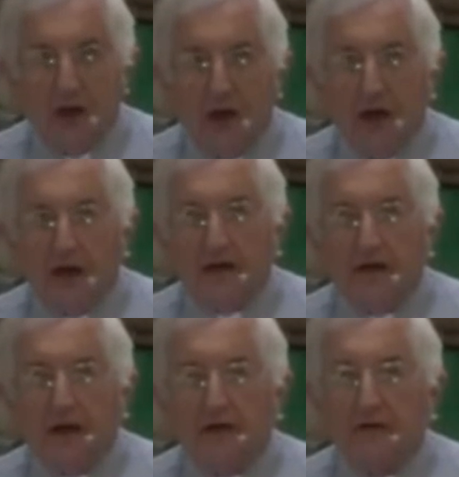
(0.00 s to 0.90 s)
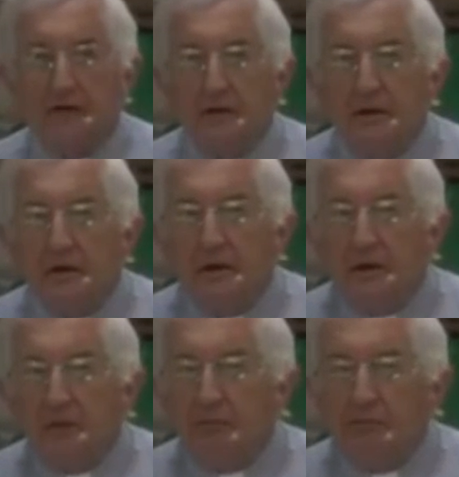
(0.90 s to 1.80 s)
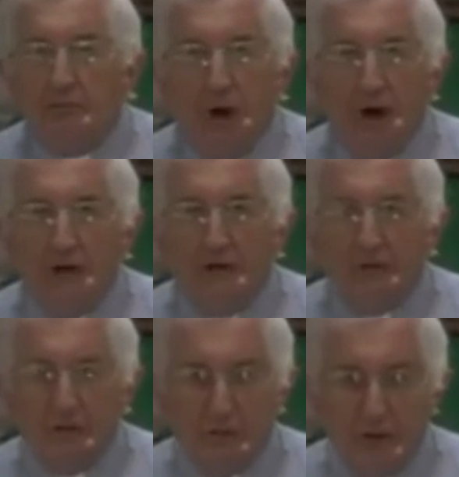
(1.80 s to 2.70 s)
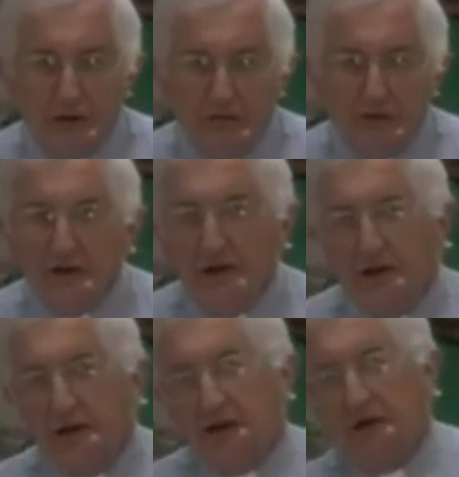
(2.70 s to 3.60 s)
And that part of revealing